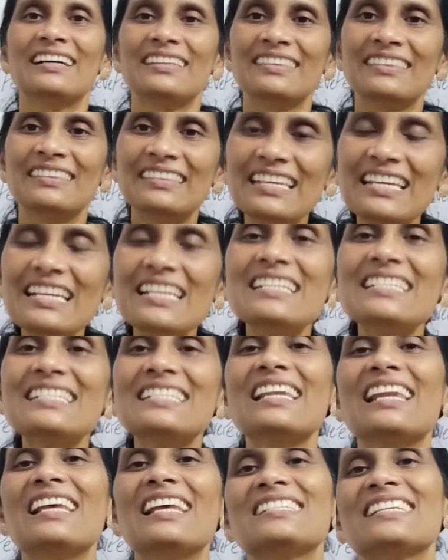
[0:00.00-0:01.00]
these
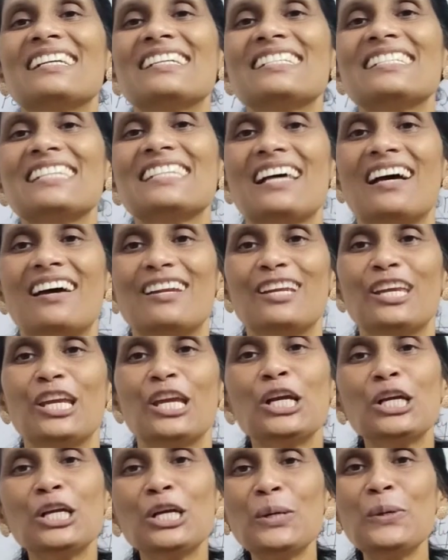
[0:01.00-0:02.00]
lessons are
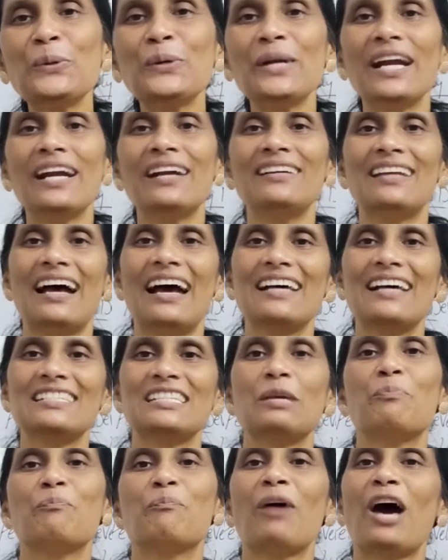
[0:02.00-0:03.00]
included as a
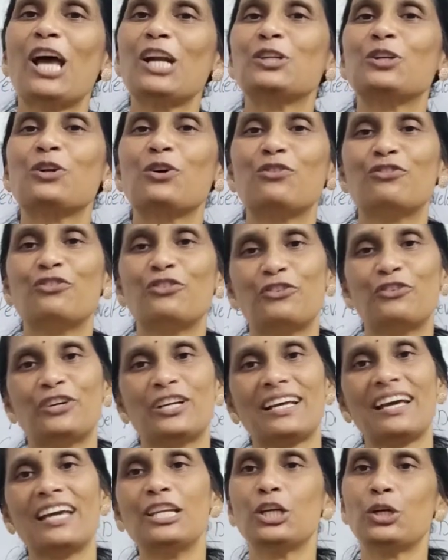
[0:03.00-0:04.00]
part of our
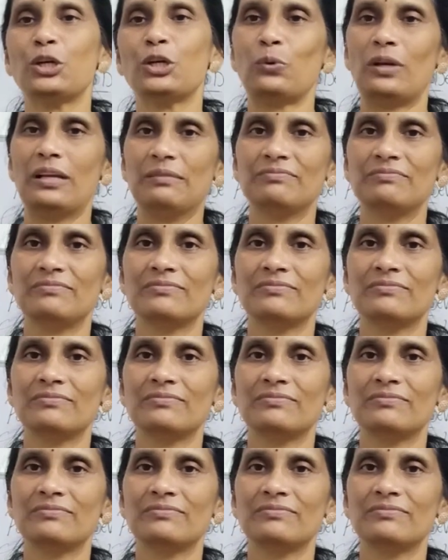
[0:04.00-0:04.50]
curriculum.